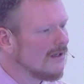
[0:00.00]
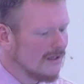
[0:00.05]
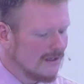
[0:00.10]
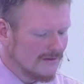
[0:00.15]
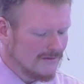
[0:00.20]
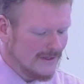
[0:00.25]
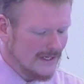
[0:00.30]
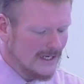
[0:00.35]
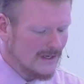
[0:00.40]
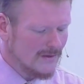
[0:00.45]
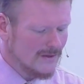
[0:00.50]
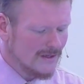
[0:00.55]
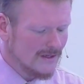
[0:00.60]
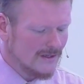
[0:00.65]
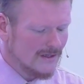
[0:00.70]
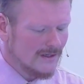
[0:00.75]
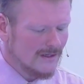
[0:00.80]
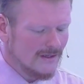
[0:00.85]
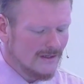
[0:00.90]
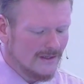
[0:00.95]
of
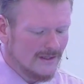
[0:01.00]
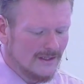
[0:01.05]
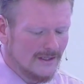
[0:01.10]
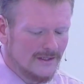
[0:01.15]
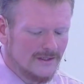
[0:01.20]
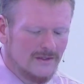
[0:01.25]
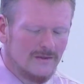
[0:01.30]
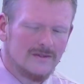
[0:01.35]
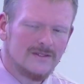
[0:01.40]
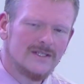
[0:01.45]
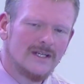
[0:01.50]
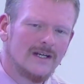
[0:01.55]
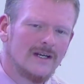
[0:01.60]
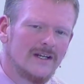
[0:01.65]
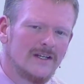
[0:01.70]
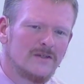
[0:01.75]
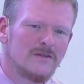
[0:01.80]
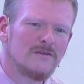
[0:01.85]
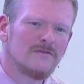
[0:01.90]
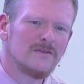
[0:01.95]
our
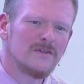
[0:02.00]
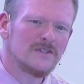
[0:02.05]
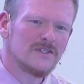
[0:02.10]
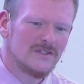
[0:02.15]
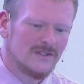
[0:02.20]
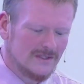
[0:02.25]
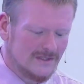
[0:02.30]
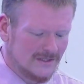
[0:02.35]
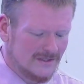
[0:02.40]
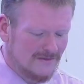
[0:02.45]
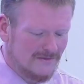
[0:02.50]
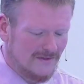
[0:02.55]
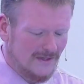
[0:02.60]
Unitarian Universalist